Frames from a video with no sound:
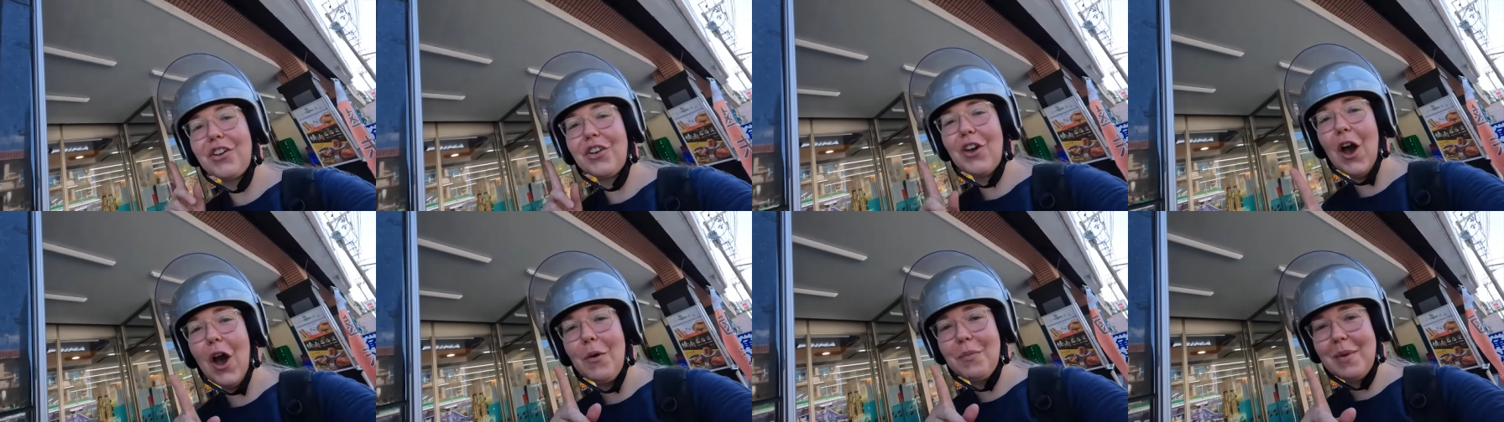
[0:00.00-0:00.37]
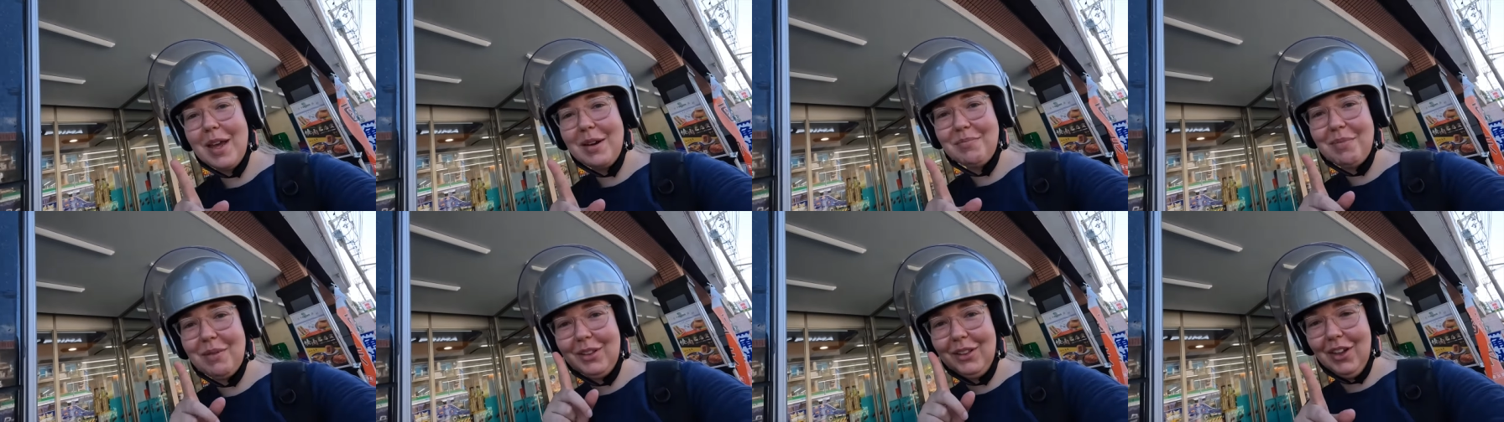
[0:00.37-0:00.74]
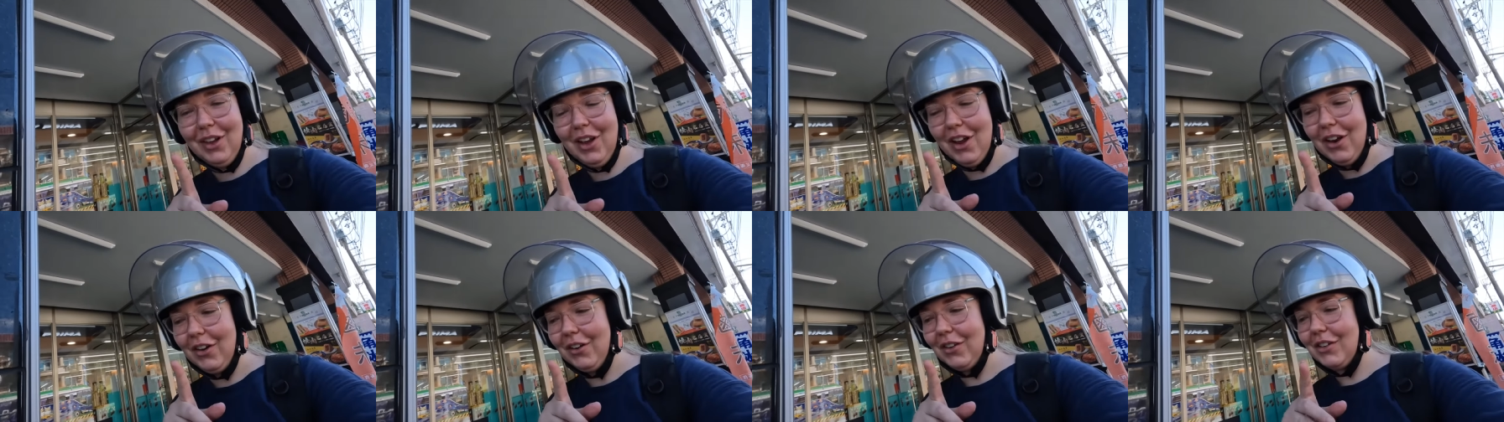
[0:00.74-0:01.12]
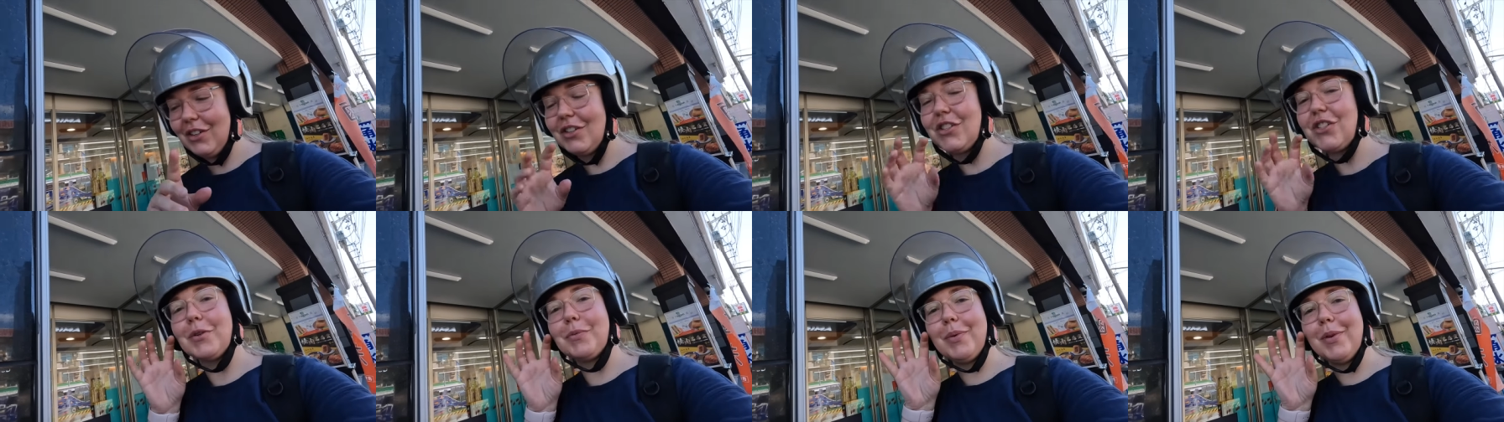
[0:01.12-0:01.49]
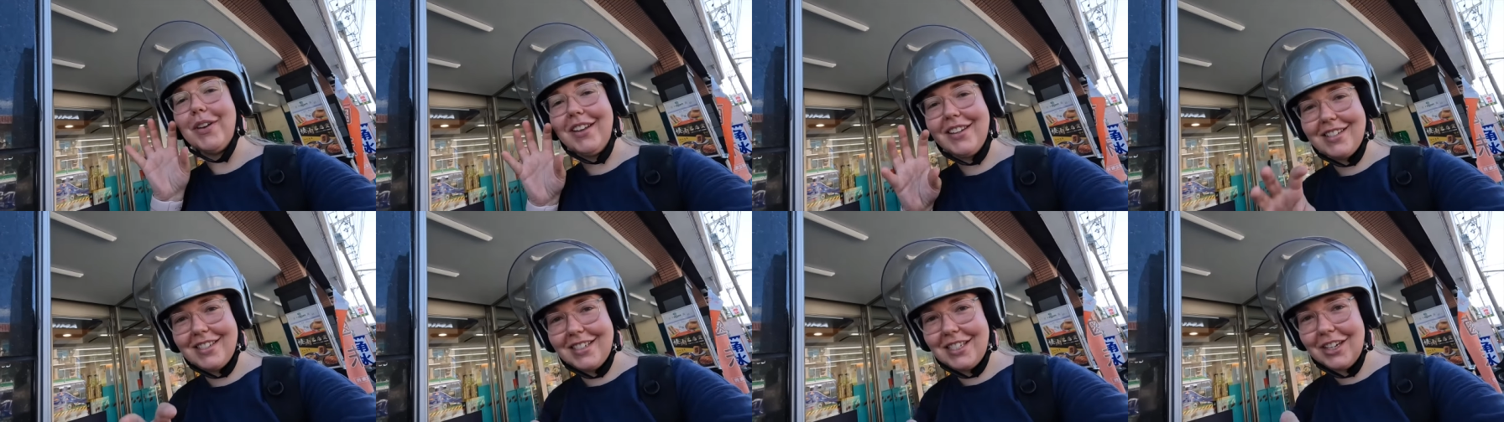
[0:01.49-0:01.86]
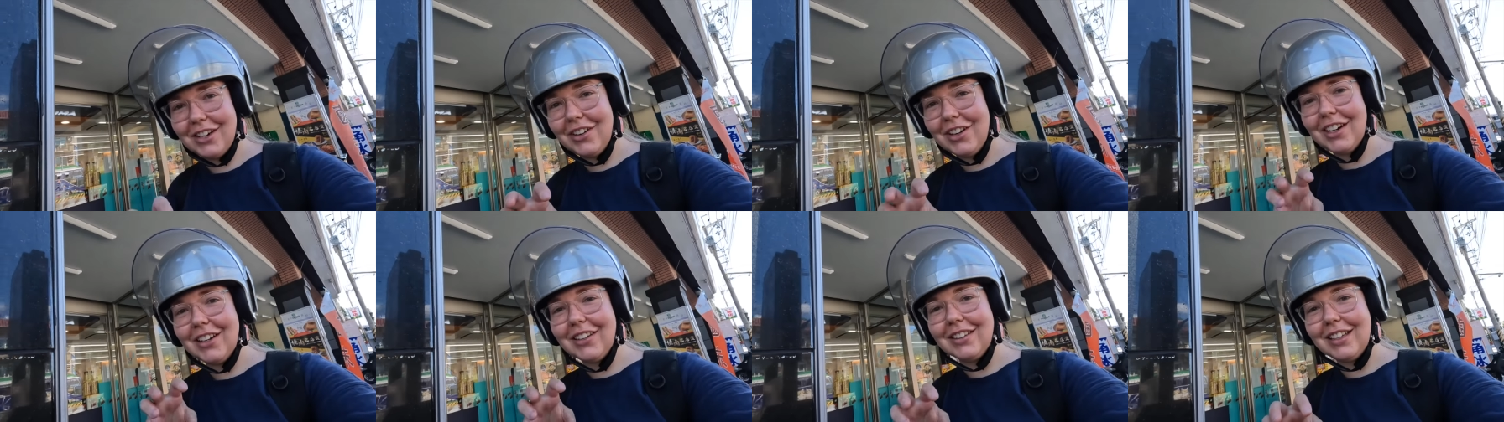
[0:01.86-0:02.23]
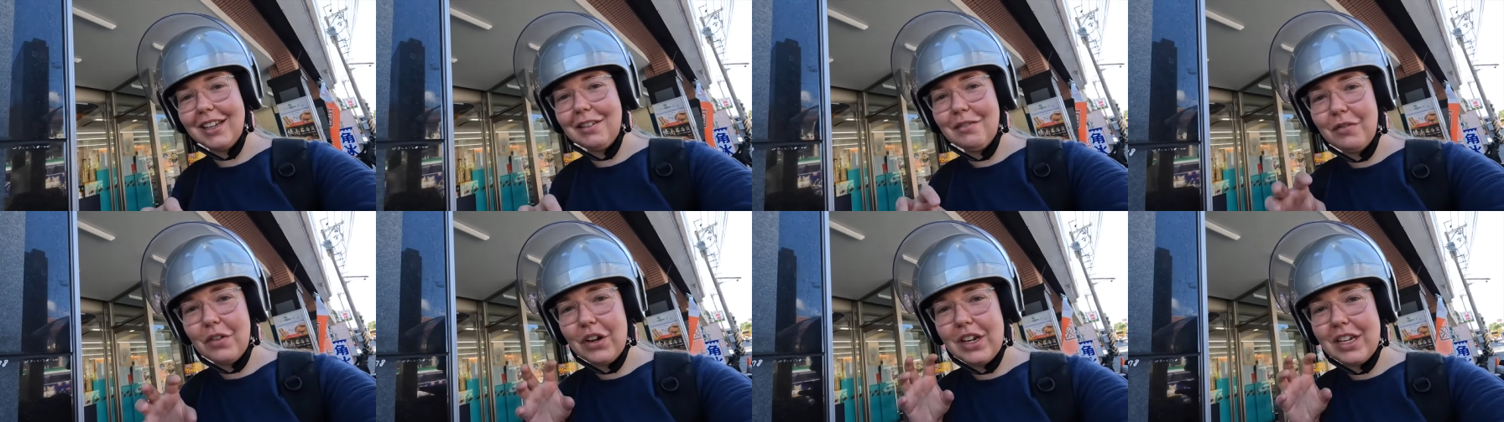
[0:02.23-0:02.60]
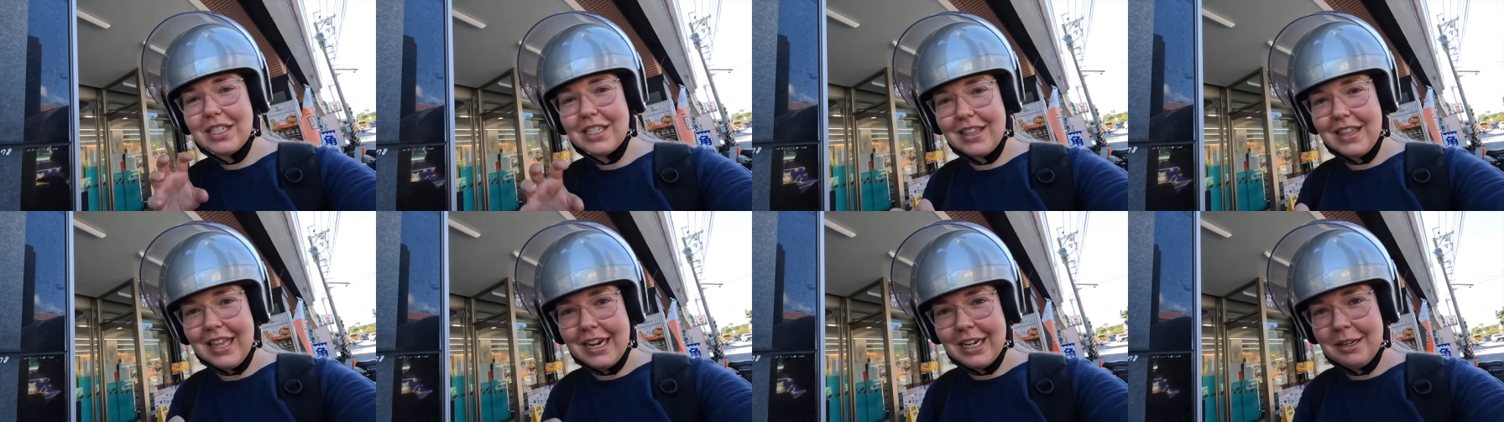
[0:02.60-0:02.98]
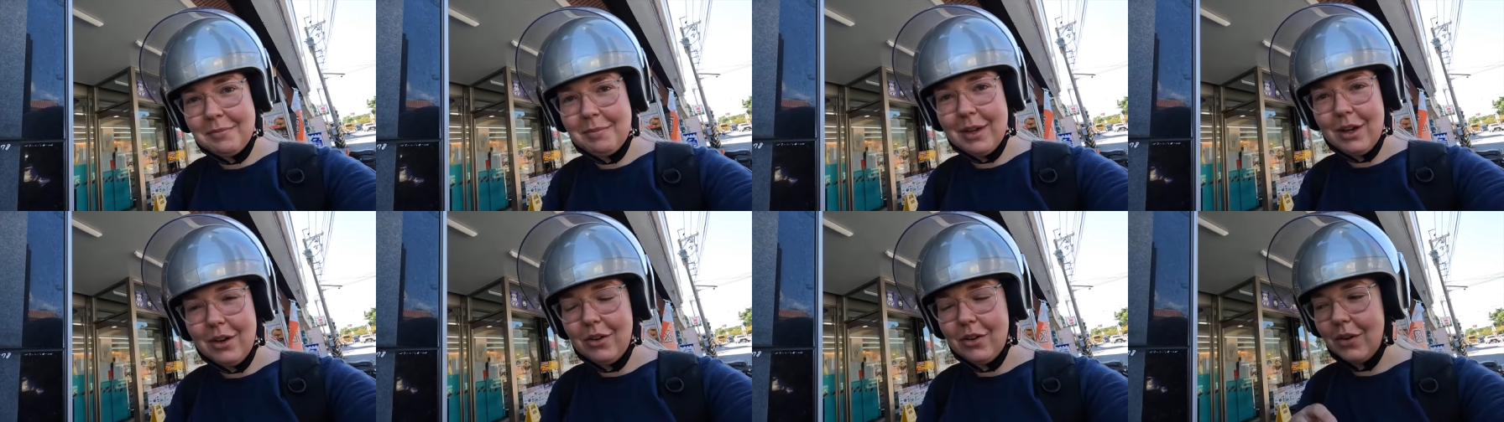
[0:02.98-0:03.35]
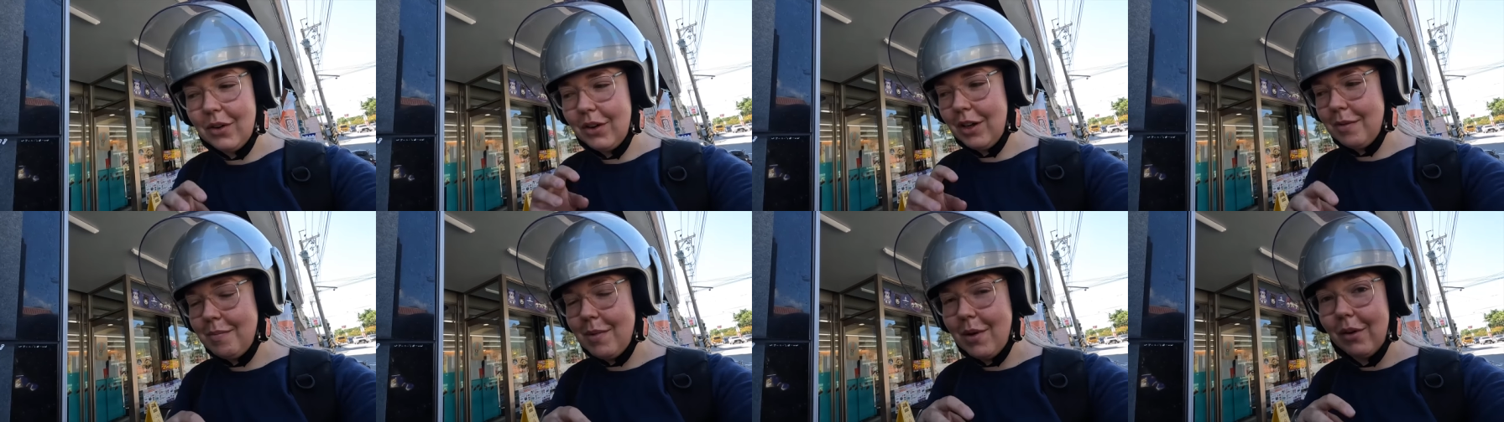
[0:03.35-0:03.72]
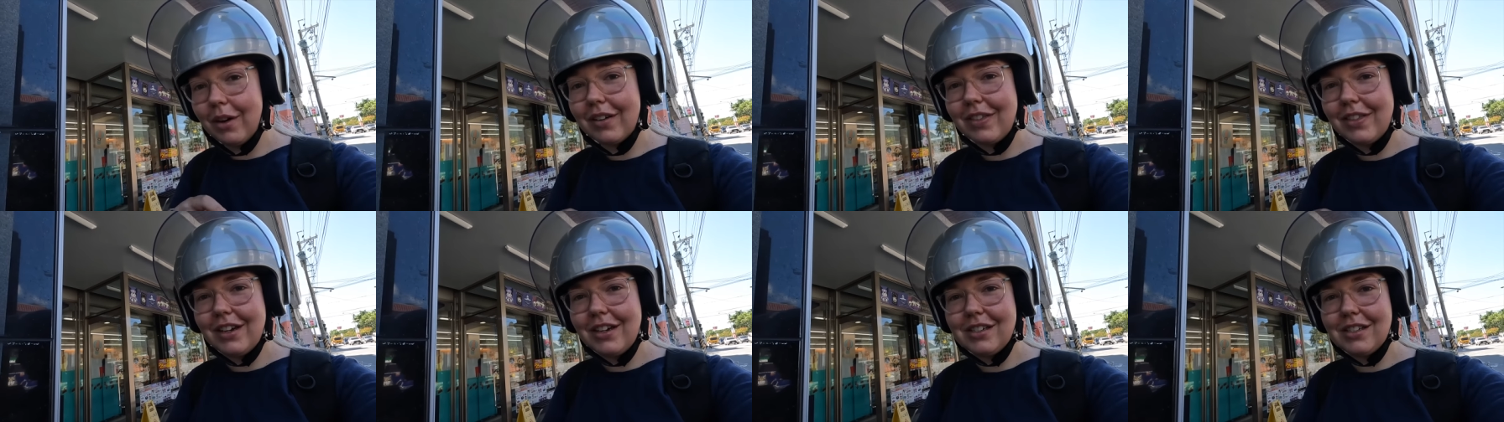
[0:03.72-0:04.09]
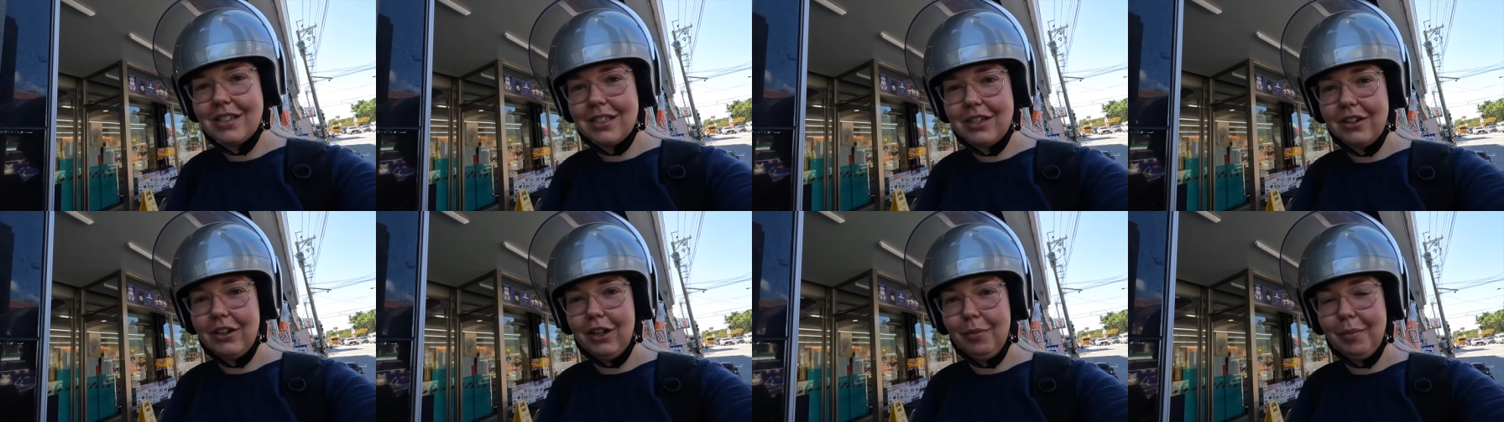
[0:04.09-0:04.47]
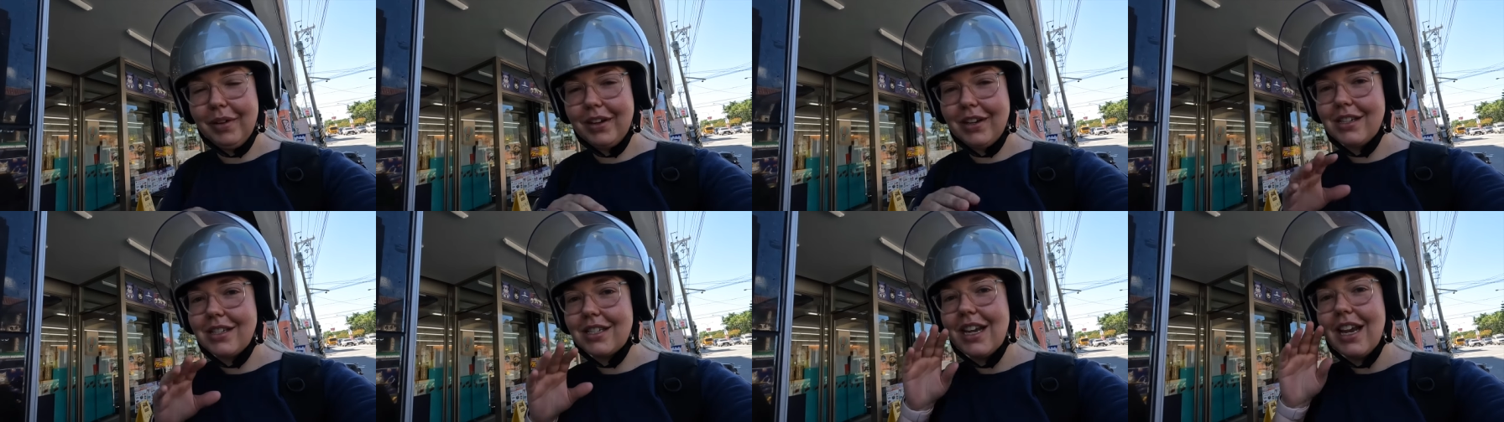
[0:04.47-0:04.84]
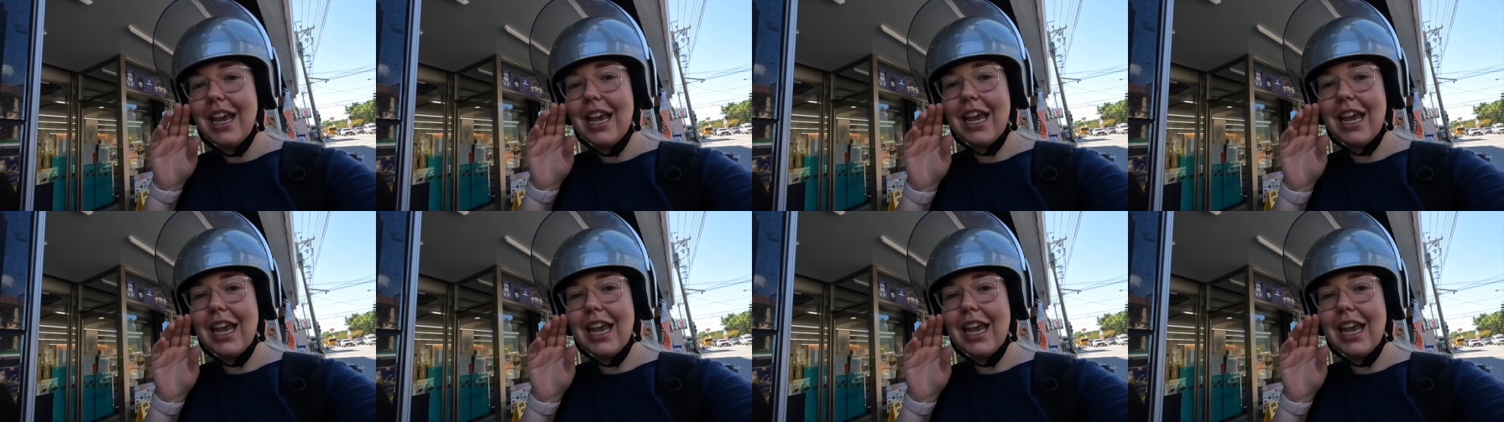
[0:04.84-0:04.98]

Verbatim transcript: comment below do you put your cereal in first and then your milk or your milk and then your cereal because